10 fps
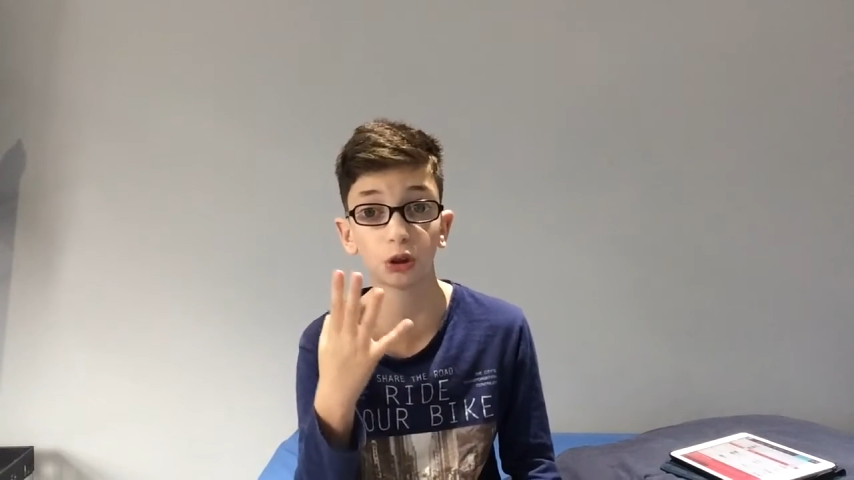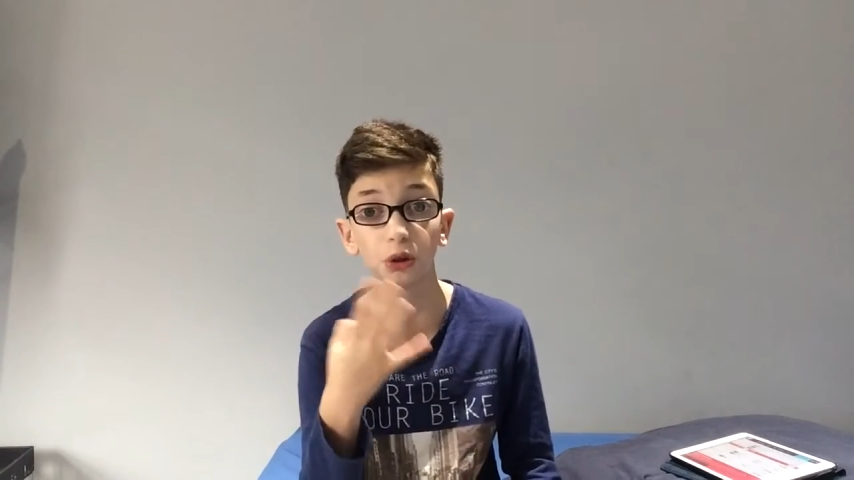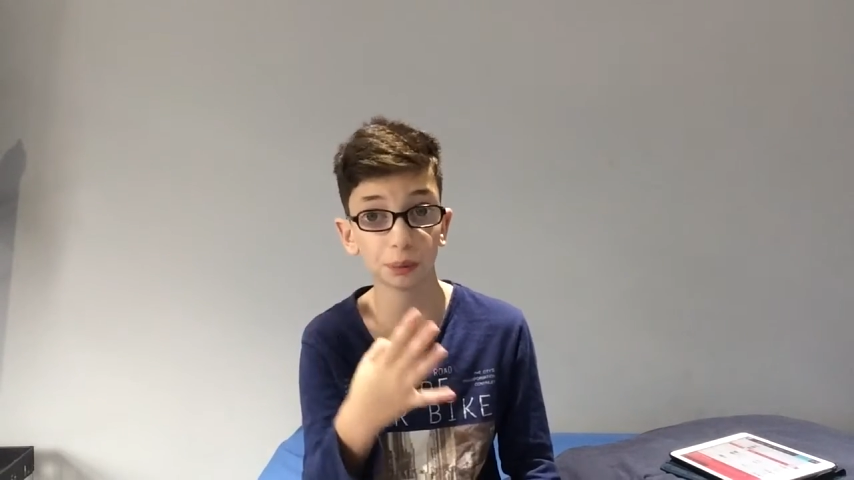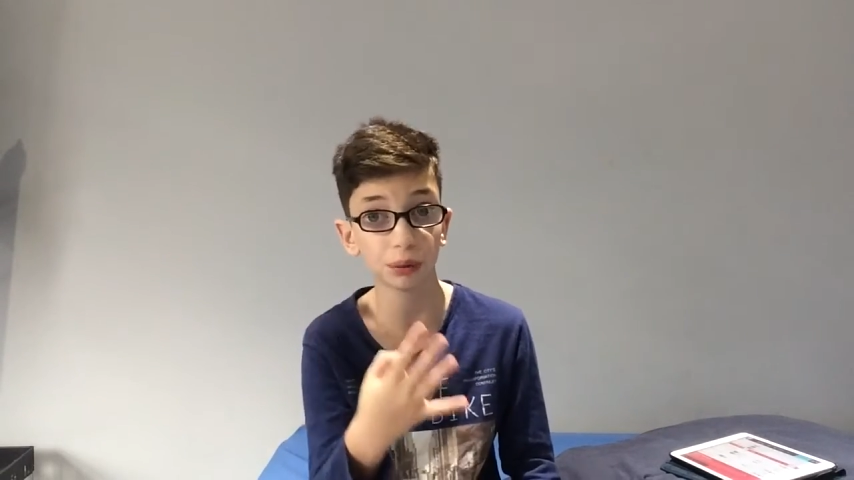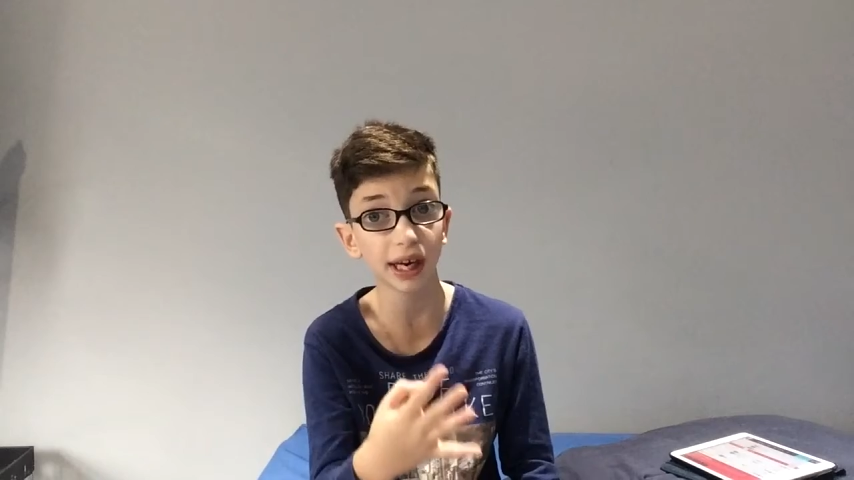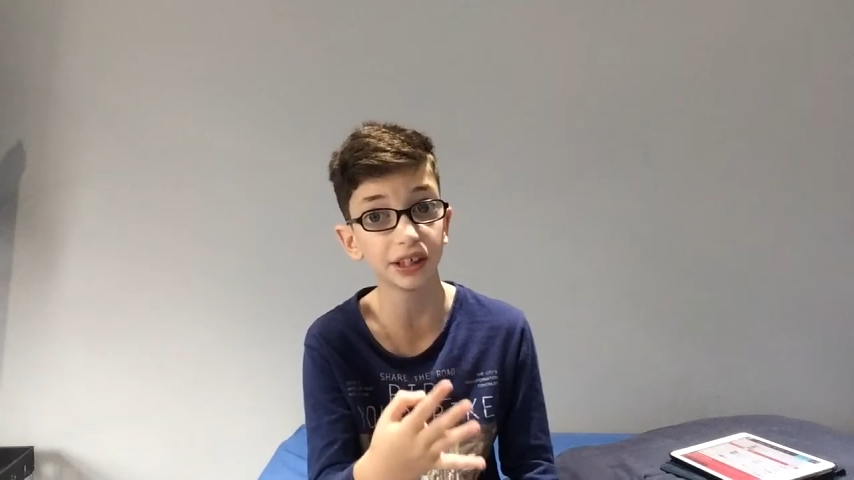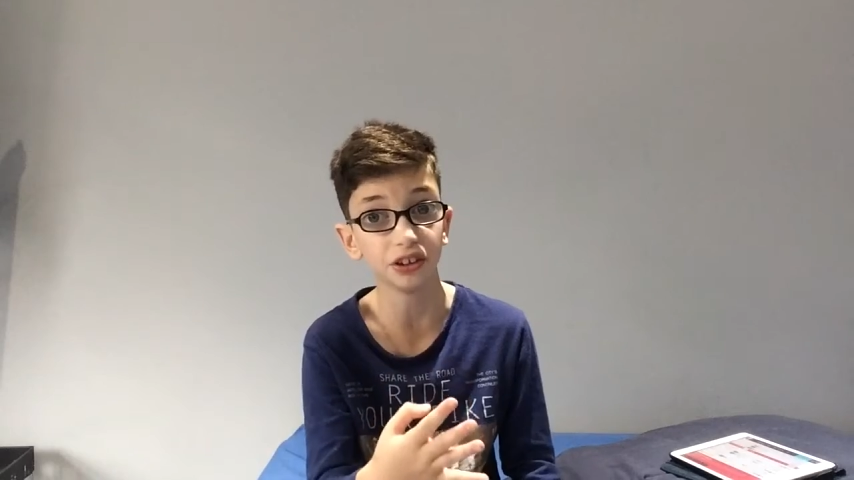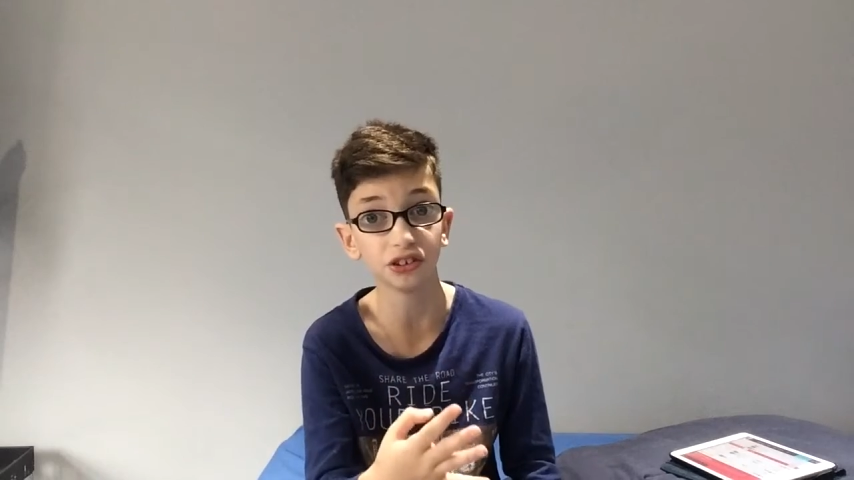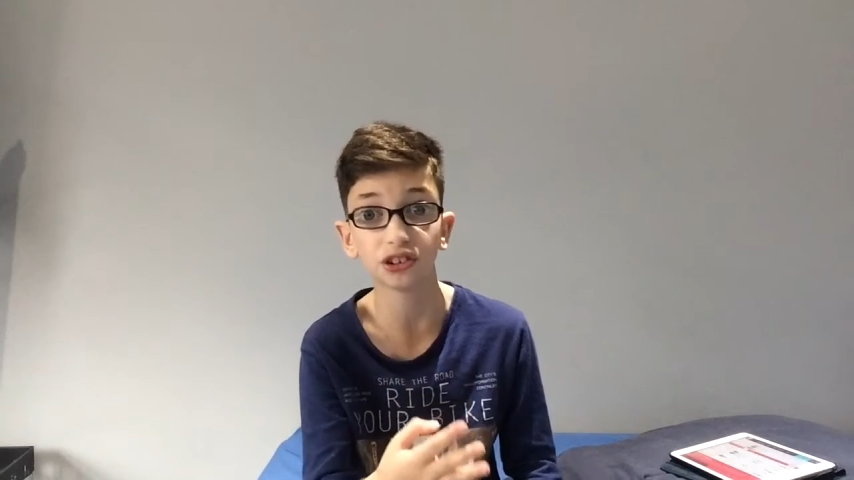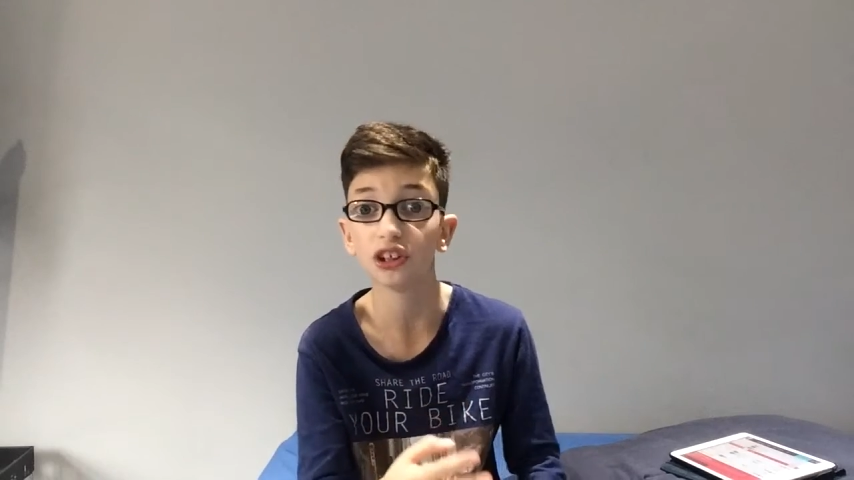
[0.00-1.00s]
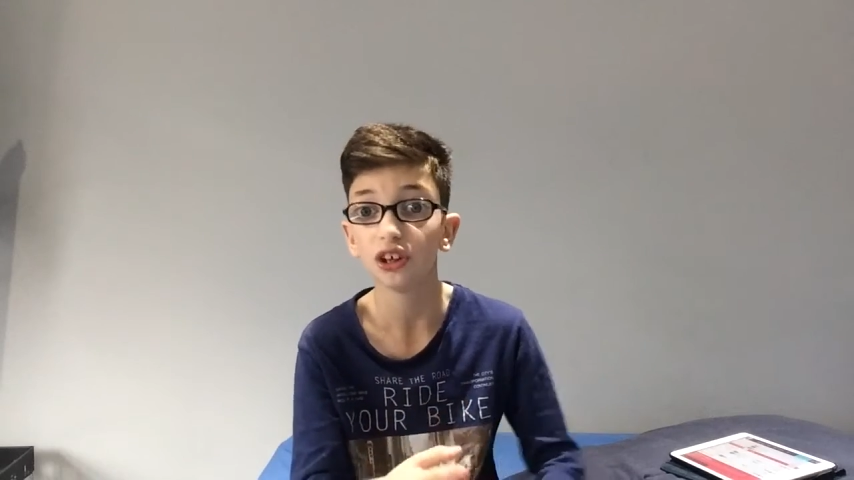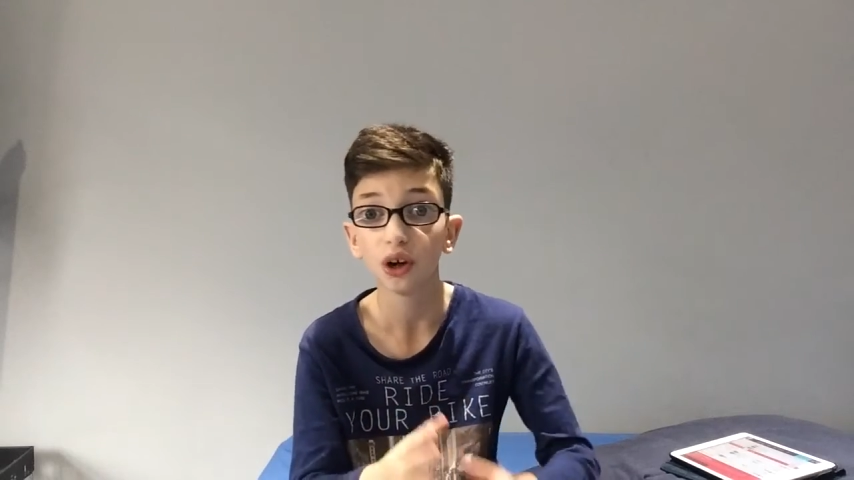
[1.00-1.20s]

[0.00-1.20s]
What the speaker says: good players